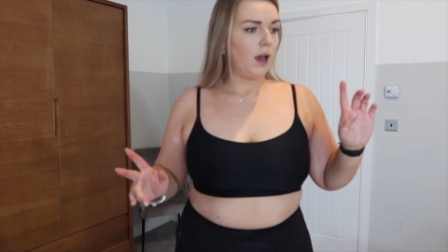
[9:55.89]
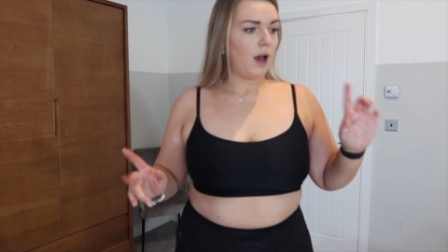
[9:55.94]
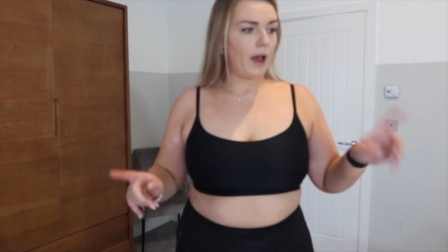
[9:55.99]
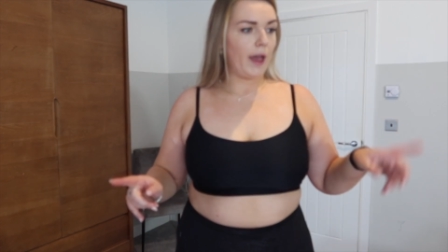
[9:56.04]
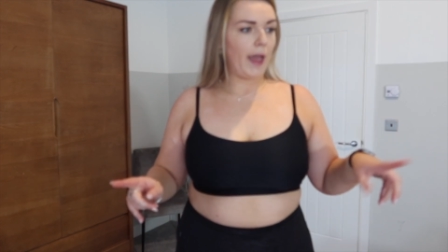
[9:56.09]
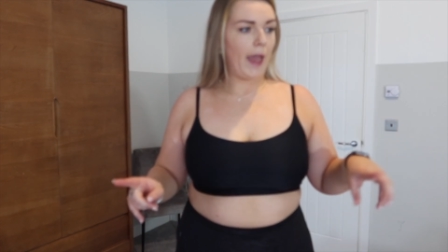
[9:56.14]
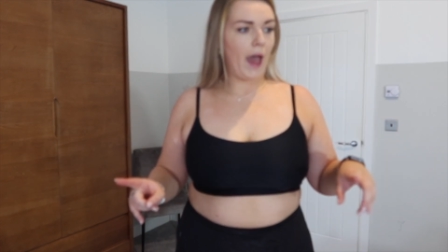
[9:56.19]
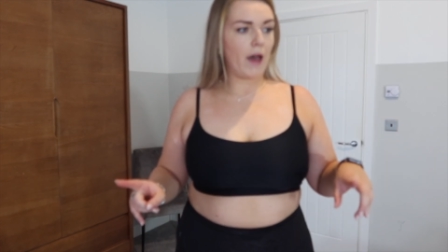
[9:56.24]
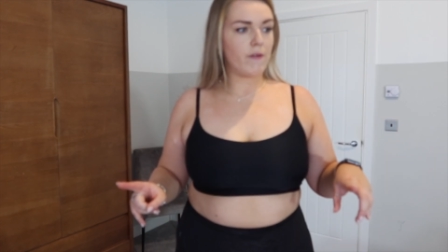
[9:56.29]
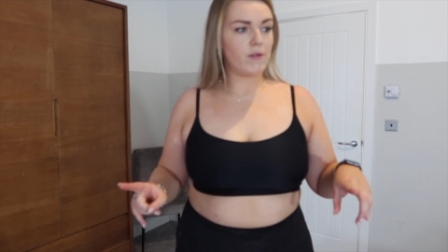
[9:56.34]

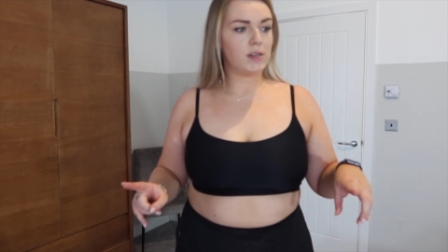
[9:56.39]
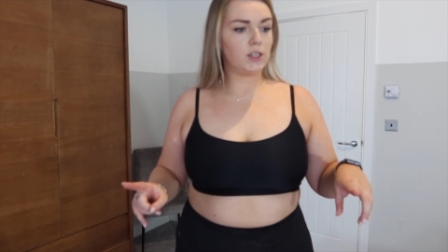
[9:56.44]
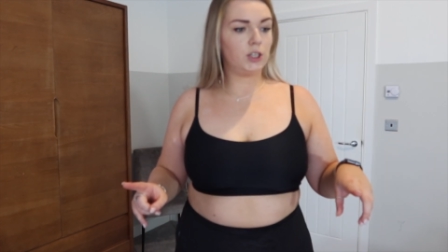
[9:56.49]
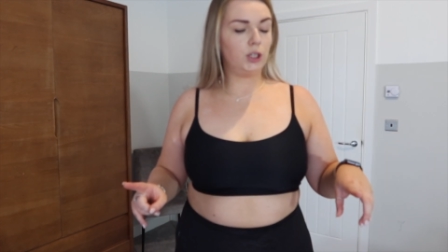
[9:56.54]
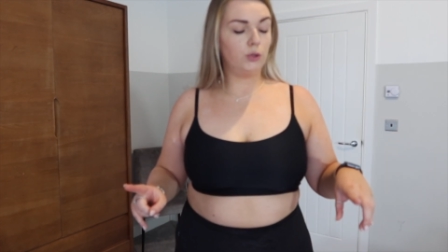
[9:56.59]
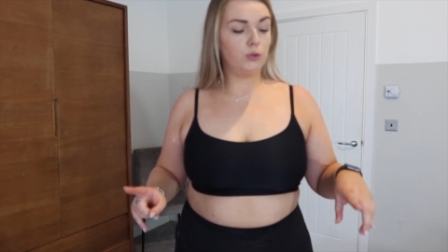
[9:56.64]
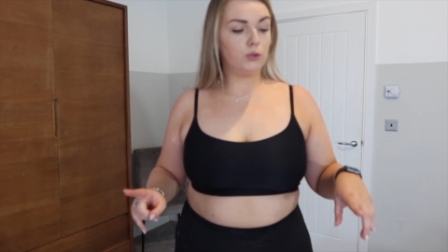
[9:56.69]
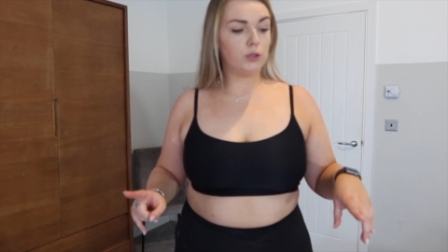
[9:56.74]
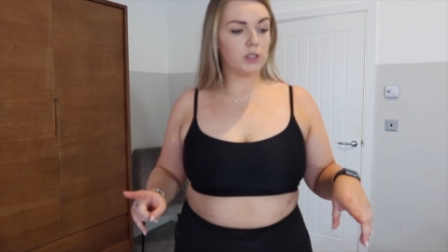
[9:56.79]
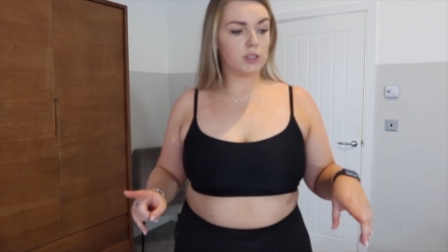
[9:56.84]
I have
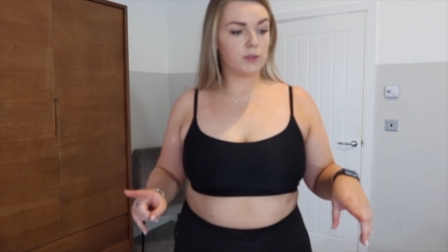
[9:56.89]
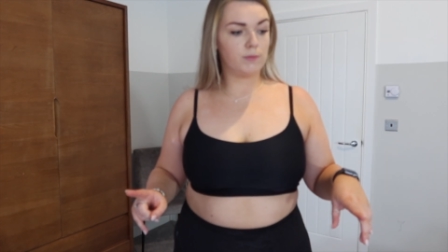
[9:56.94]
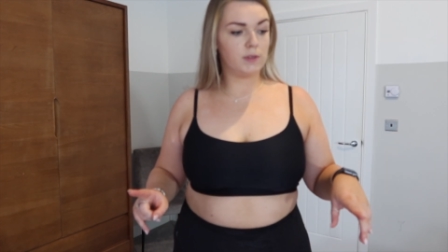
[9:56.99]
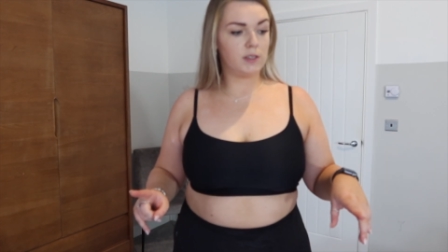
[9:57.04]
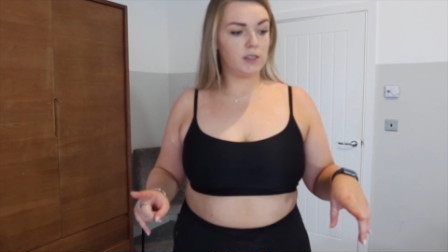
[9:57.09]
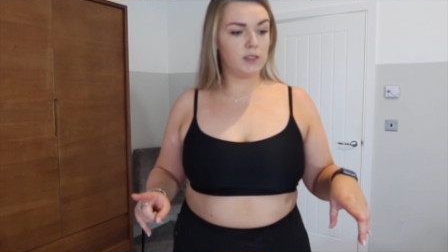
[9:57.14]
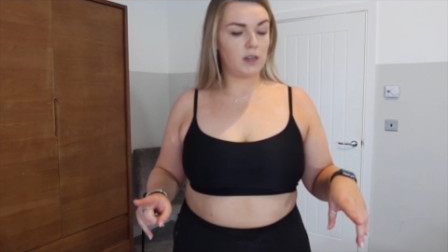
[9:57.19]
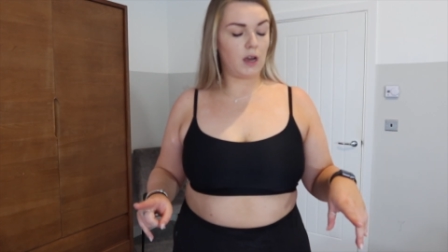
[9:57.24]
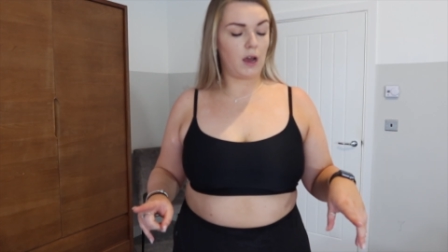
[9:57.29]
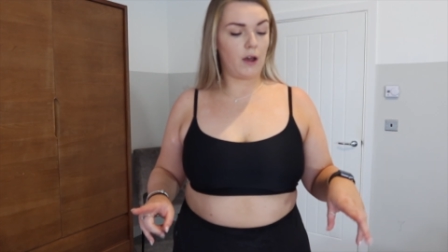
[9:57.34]
actually ordered some
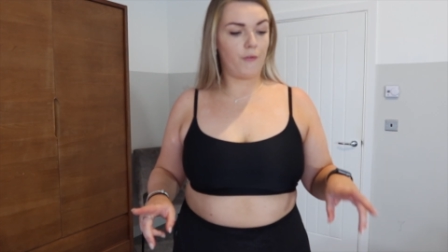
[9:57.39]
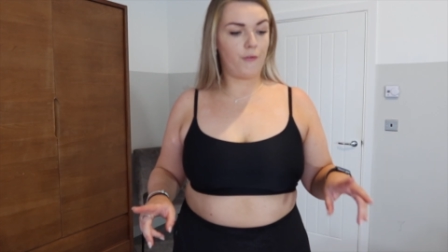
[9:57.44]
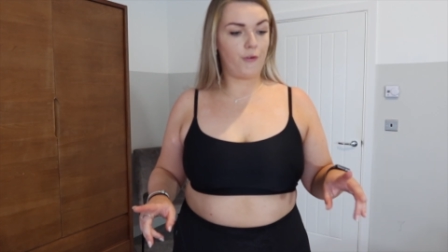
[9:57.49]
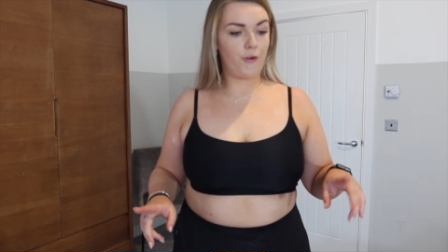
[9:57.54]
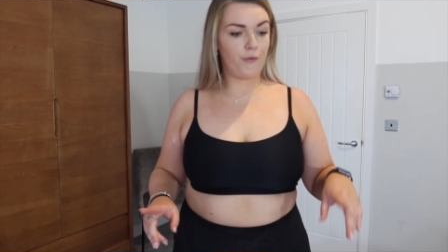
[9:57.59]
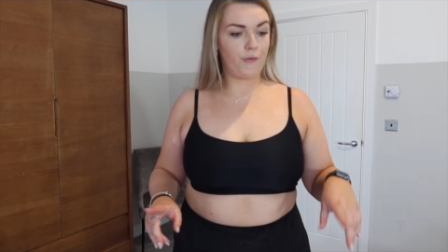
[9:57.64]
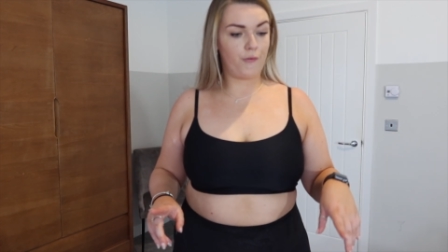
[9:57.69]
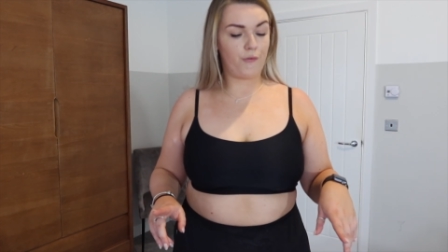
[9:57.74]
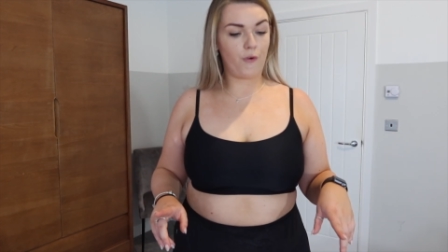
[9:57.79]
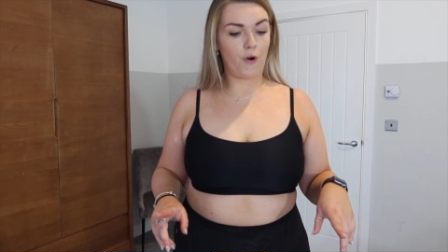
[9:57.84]
stuff
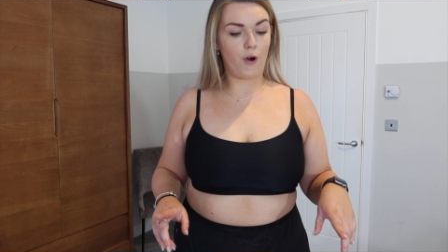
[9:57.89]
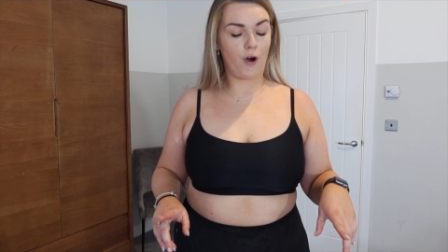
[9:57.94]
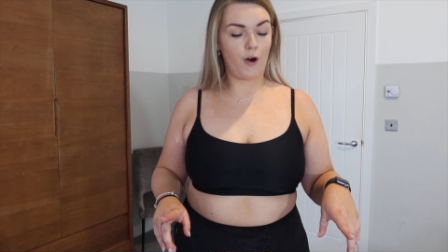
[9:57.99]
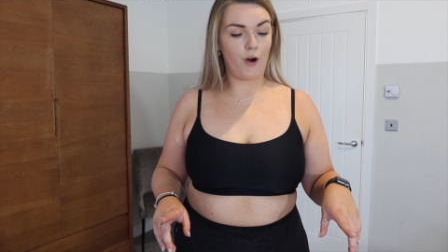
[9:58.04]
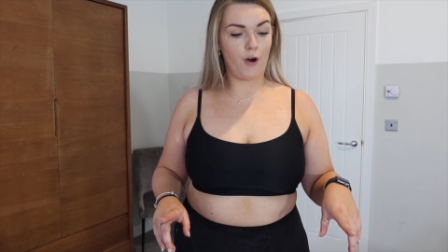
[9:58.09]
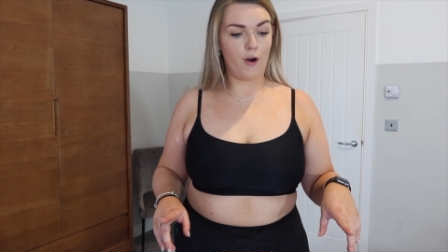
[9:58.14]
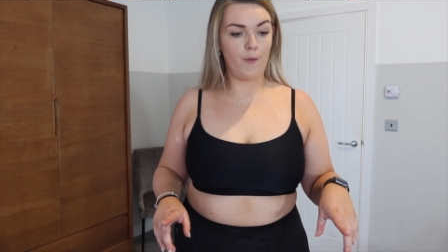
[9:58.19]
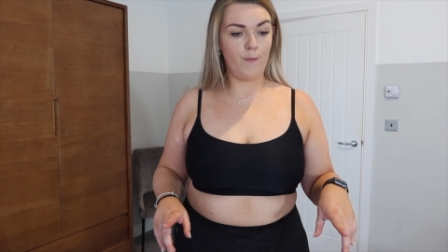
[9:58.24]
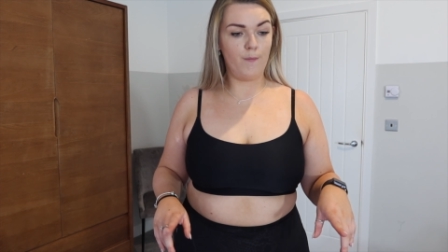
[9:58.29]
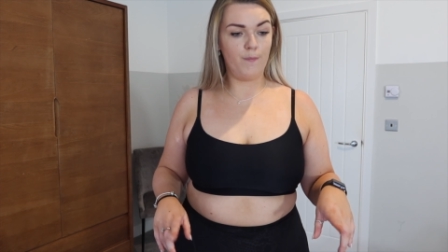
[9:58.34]

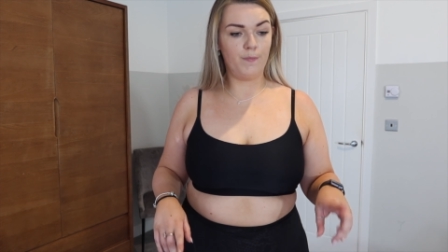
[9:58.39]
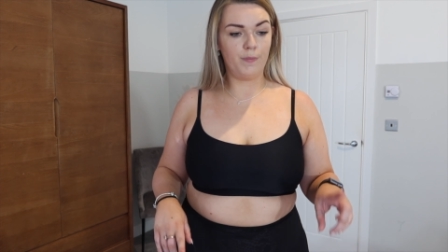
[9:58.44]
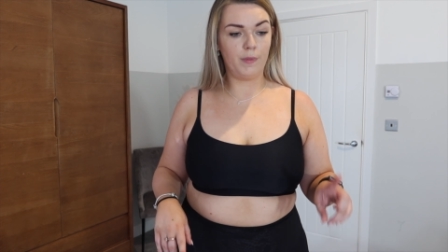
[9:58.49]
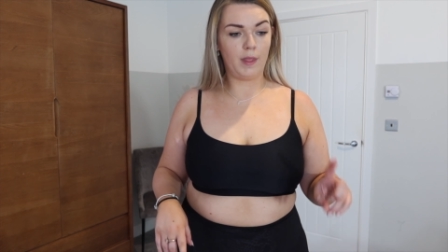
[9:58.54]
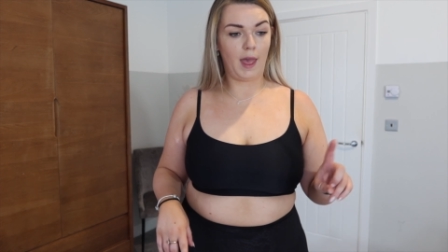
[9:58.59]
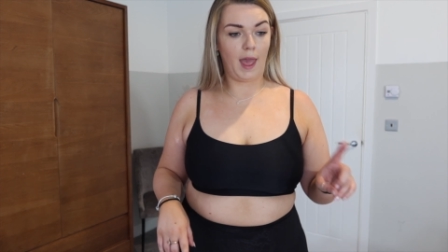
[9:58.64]
from